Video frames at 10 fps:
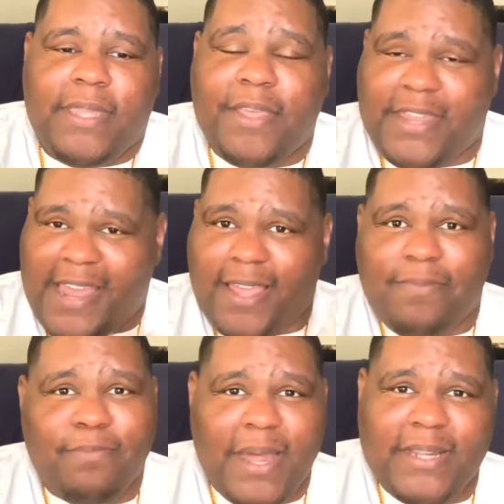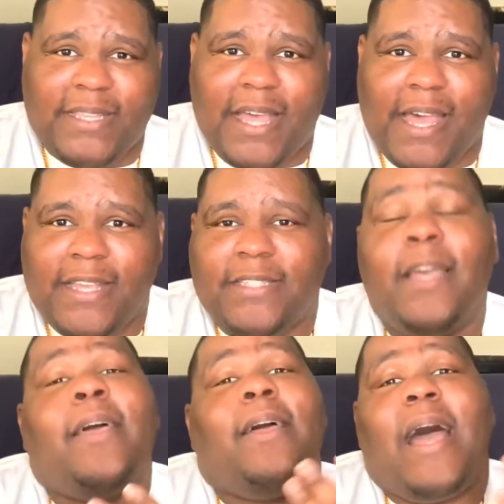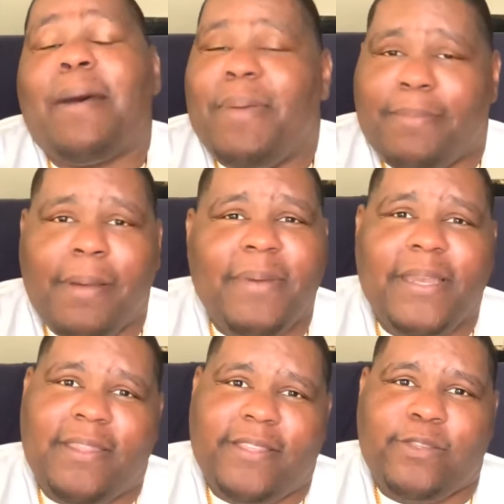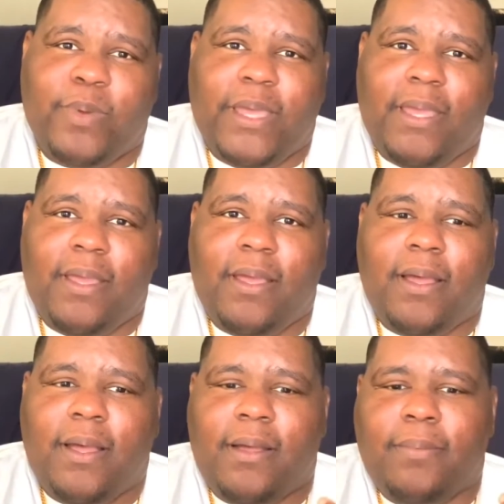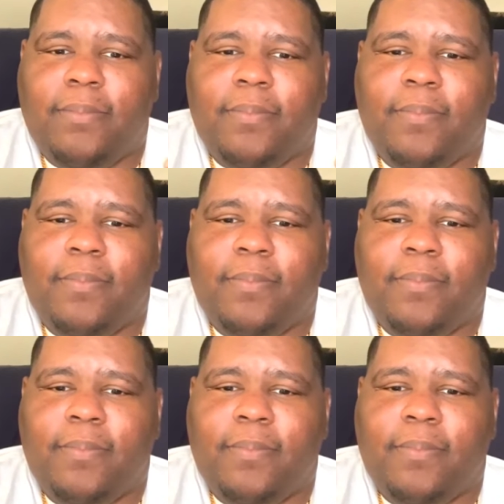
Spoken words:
that I monetize, I make my money this way. So